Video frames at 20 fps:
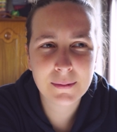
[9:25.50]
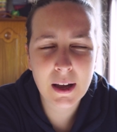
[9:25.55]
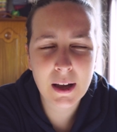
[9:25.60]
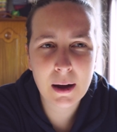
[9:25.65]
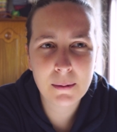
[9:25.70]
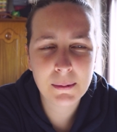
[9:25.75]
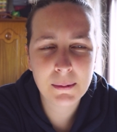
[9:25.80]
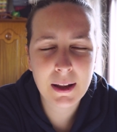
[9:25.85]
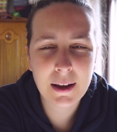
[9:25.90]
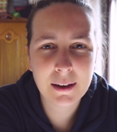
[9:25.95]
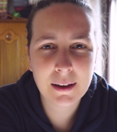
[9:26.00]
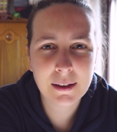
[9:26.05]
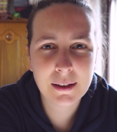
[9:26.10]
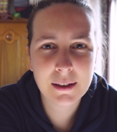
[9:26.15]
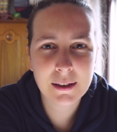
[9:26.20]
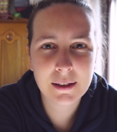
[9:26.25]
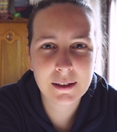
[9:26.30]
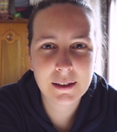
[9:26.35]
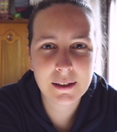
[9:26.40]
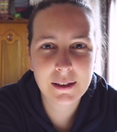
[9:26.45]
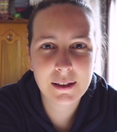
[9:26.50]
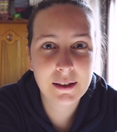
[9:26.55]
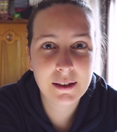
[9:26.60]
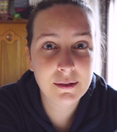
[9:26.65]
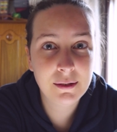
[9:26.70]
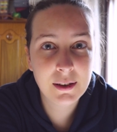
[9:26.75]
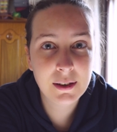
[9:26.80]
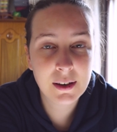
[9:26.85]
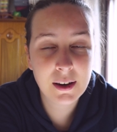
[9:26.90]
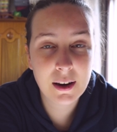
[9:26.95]
I'm like
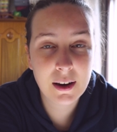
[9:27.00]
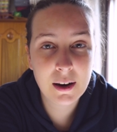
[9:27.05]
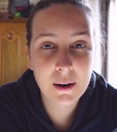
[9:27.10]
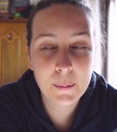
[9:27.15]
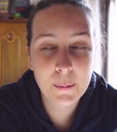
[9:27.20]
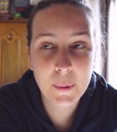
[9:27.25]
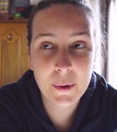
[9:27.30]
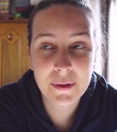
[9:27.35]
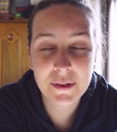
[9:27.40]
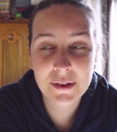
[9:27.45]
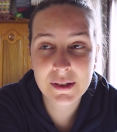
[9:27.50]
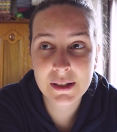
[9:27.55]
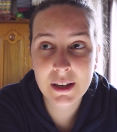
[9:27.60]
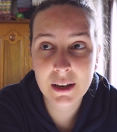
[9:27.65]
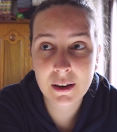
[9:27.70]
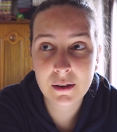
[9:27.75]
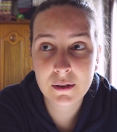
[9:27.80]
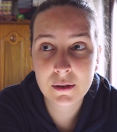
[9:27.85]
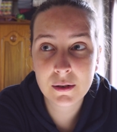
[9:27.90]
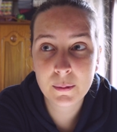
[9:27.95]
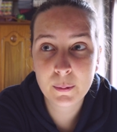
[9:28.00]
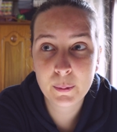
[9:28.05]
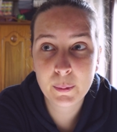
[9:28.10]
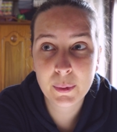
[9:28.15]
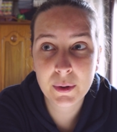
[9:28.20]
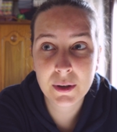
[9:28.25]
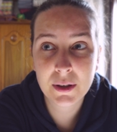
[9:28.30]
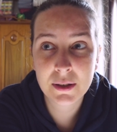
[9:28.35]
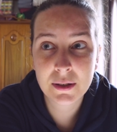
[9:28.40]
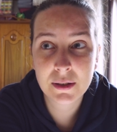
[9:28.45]
giving up on the second,
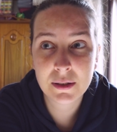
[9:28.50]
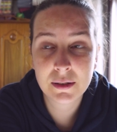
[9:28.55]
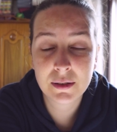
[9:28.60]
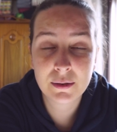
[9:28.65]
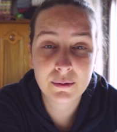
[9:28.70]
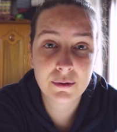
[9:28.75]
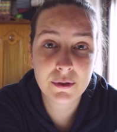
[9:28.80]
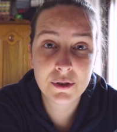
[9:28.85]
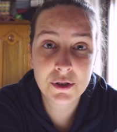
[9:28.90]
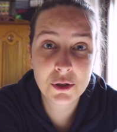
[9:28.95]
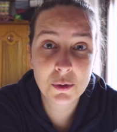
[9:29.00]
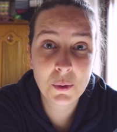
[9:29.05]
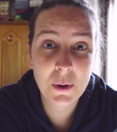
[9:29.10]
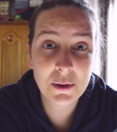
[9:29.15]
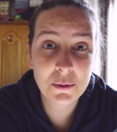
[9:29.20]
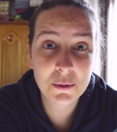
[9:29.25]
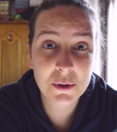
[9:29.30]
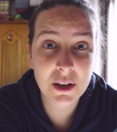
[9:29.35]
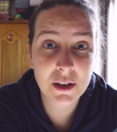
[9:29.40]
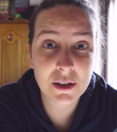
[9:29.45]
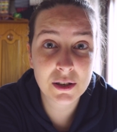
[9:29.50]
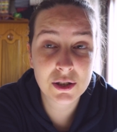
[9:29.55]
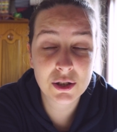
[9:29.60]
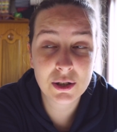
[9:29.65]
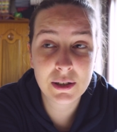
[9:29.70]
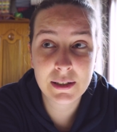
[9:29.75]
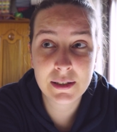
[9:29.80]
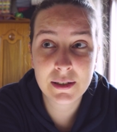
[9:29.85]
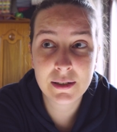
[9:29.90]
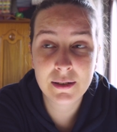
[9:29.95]
but the first one was
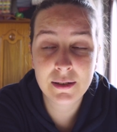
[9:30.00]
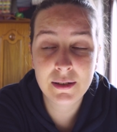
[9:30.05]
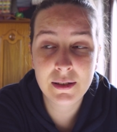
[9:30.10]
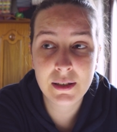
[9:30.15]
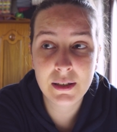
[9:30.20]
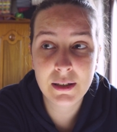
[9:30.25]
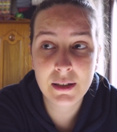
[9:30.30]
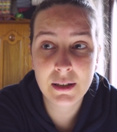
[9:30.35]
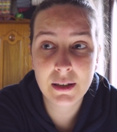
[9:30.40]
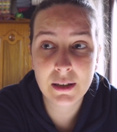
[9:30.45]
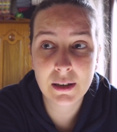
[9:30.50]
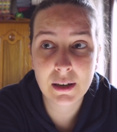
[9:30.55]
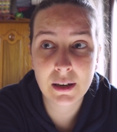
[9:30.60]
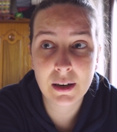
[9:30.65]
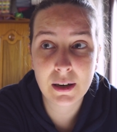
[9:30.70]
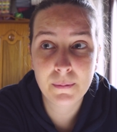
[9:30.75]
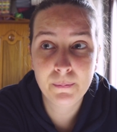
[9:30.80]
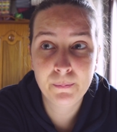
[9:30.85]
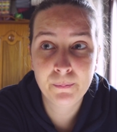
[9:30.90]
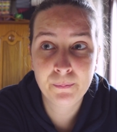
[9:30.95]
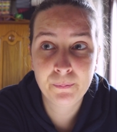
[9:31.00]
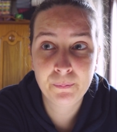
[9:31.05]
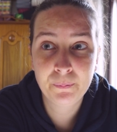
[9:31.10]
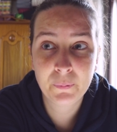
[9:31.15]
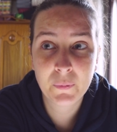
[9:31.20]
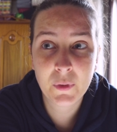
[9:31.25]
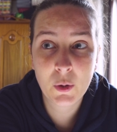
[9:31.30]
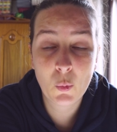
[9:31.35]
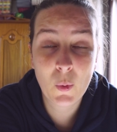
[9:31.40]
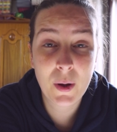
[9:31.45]
actually the
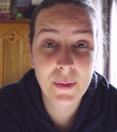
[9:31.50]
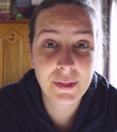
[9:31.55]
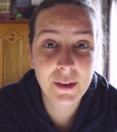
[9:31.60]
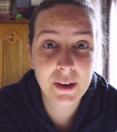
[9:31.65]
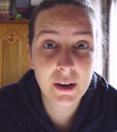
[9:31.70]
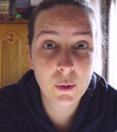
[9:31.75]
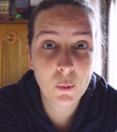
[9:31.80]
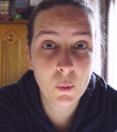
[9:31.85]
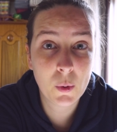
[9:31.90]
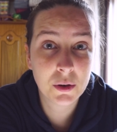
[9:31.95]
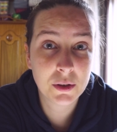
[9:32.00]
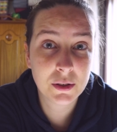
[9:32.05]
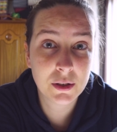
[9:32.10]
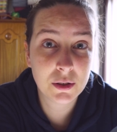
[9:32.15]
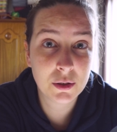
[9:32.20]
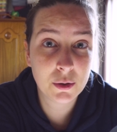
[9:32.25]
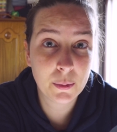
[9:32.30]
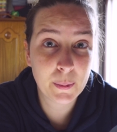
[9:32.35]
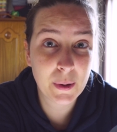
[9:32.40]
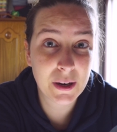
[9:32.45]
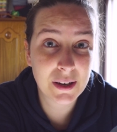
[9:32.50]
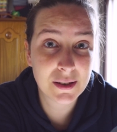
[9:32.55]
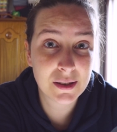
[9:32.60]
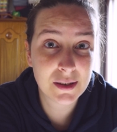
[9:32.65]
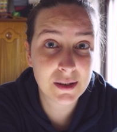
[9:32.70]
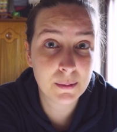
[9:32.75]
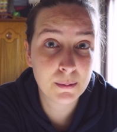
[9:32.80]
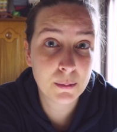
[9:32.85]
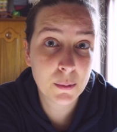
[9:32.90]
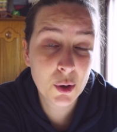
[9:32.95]
one that I wanted to
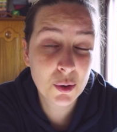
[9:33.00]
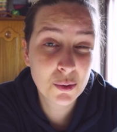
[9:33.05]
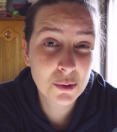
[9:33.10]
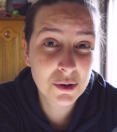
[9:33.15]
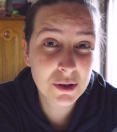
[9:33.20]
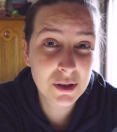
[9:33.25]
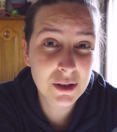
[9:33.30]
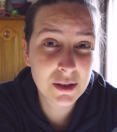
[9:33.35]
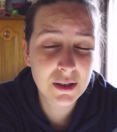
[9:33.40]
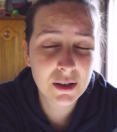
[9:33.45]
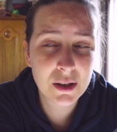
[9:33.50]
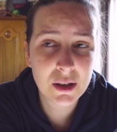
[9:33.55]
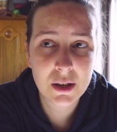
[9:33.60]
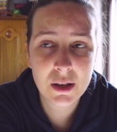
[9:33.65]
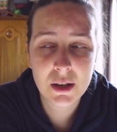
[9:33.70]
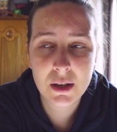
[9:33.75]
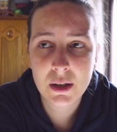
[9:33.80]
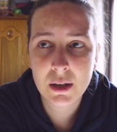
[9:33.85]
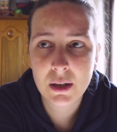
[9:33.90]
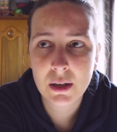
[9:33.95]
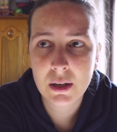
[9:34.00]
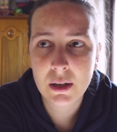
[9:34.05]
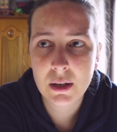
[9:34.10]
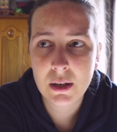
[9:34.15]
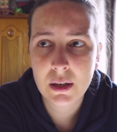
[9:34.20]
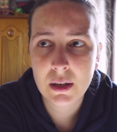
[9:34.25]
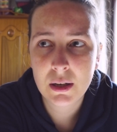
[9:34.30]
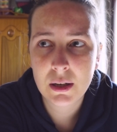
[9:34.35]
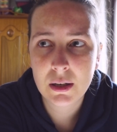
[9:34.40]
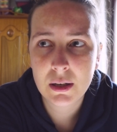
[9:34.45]
pass the most.
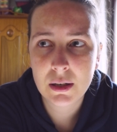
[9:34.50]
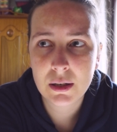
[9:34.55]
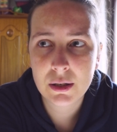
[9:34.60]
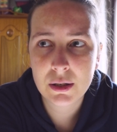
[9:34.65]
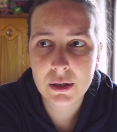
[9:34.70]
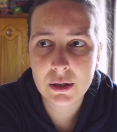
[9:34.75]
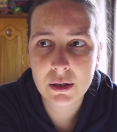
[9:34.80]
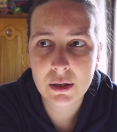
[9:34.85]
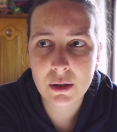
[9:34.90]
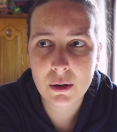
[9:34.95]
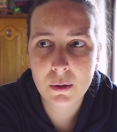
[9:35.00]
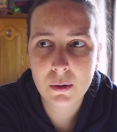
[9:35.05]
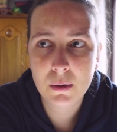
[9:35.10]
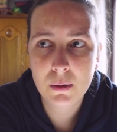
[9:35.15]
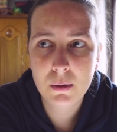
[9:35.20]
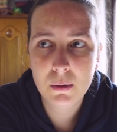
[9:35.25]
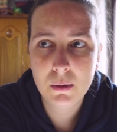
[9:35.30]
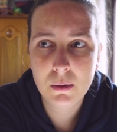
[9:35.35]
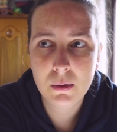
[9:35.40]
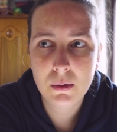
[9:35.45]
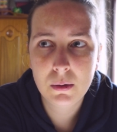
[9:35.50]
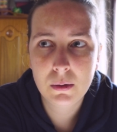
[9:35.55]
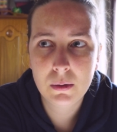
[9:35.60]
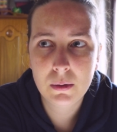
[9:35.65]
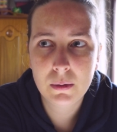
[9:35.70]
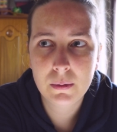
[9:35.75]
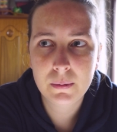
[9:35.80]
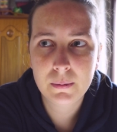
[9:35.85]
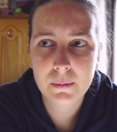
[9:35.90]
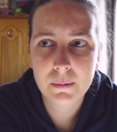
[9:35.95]

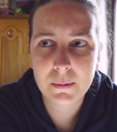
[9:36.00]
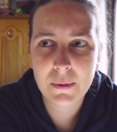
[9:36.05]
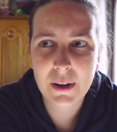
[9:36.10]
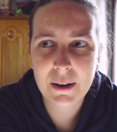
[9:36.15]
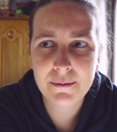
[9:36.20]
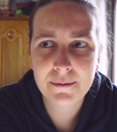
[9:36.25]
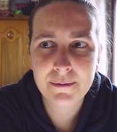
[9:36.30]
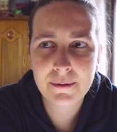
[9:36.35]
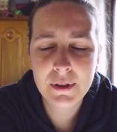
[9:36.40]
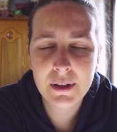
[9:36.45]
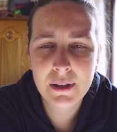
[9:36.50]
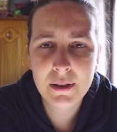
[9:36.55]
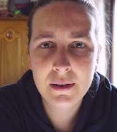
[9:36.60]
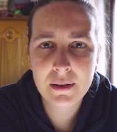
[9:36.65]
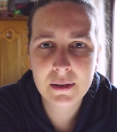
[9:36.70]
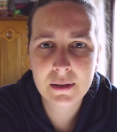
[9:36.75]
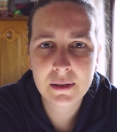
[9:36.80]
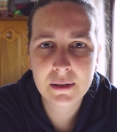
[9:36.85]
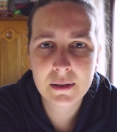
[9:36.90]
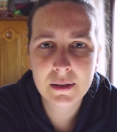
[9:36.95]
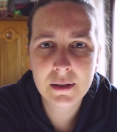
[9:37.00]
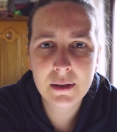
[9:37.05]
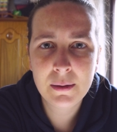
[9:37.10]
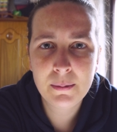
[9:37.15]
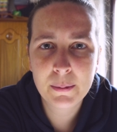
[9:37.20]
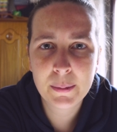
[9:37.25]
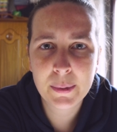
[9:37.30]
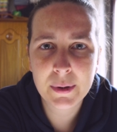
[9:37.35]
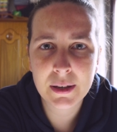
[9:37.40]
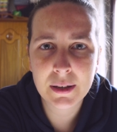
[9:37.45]
So I'm feeling a little
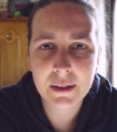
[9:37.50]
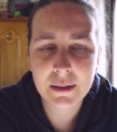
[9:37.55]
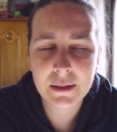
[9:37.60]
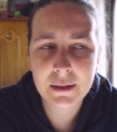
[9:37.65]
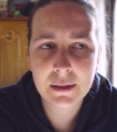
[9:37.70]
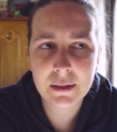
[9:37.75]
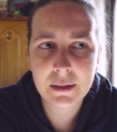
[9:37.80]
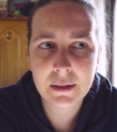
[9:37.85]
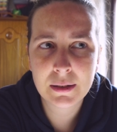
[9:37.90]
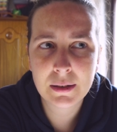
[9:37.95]
bit